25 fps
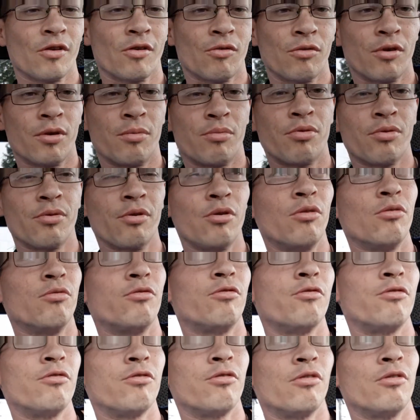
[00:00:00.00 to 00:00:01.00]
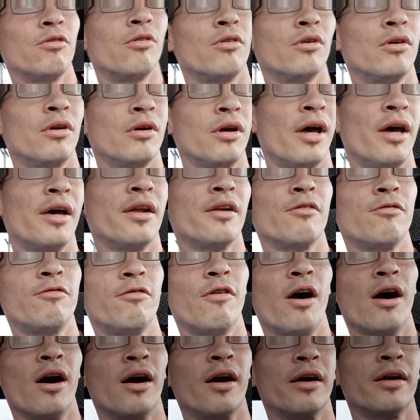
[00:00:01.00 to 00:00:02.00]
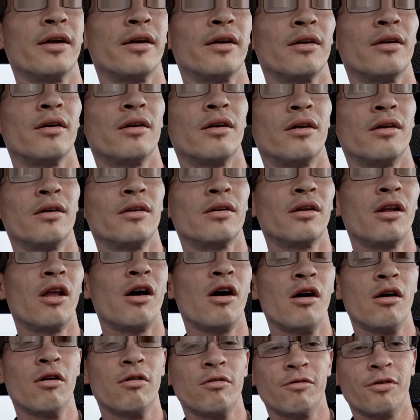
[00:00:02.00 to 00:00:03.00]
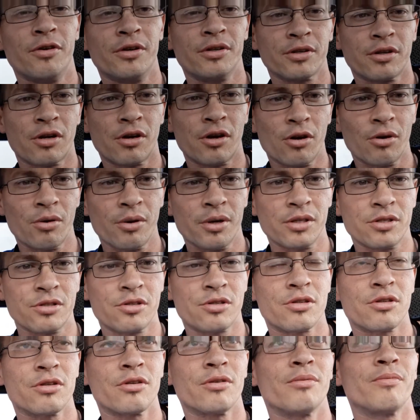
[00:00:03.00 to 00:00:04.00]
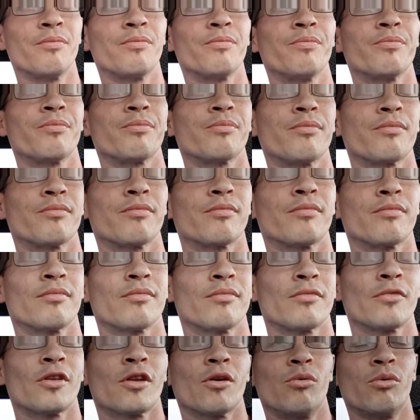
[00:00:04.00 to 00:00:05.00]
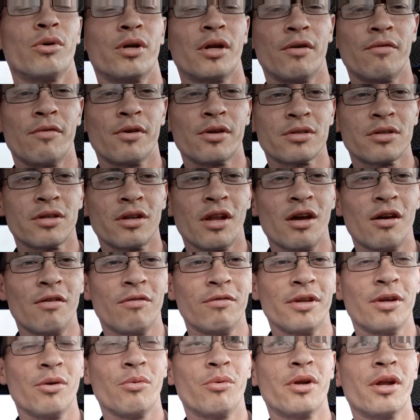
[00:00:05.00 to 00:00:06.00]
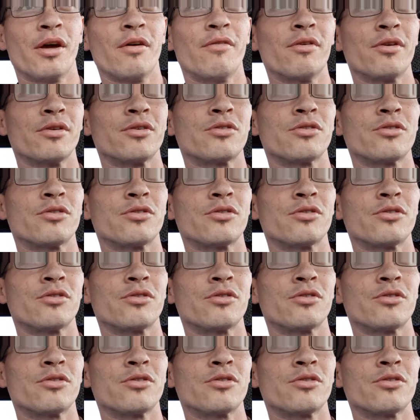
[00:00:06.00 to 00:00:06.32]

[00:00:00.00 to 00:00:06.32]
Reproof, edify, love, encourage. Whatever is lovely, whatever